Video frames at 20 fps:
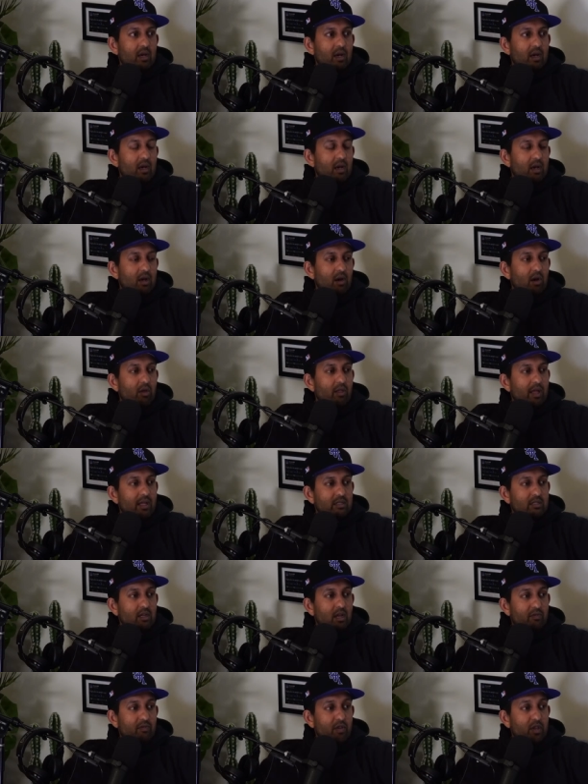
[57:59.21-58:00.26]
uh, all that
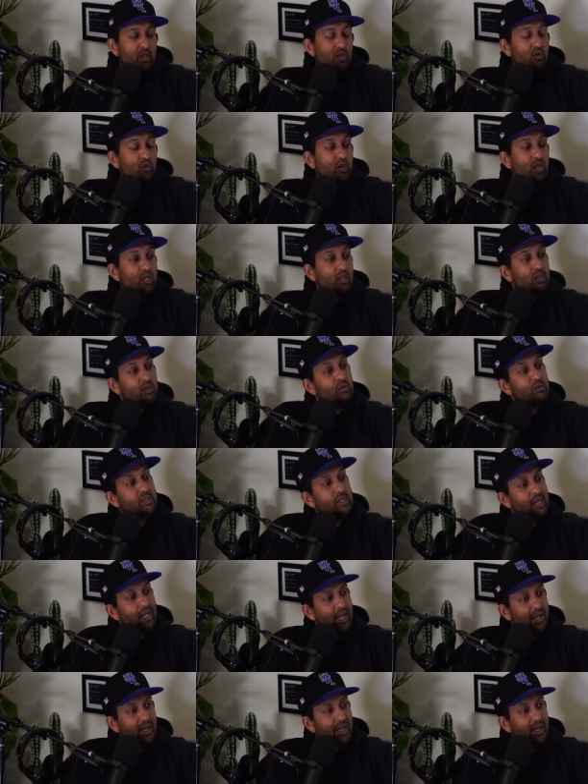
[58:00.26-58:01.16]
stuff. You can use an